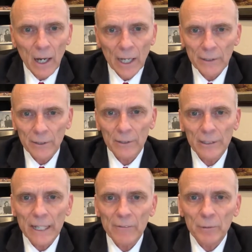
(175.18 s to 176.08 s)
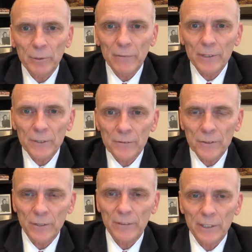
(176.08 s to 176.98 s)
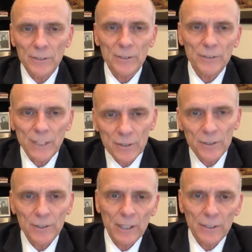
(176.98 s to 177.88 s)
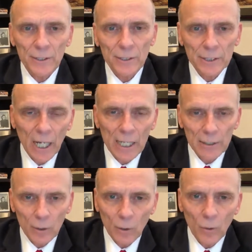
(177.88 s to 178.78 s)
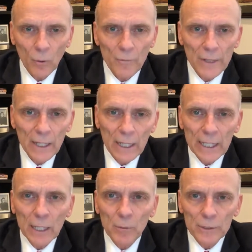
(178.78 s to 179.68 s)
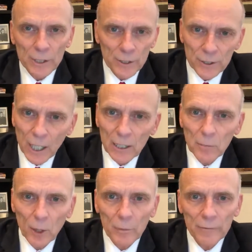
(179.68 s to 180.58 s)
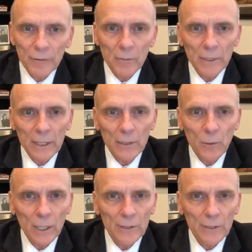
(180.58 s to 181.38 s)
I currently have the privilege of serving as a state senator in Idaho. It was a solemn moment for me when I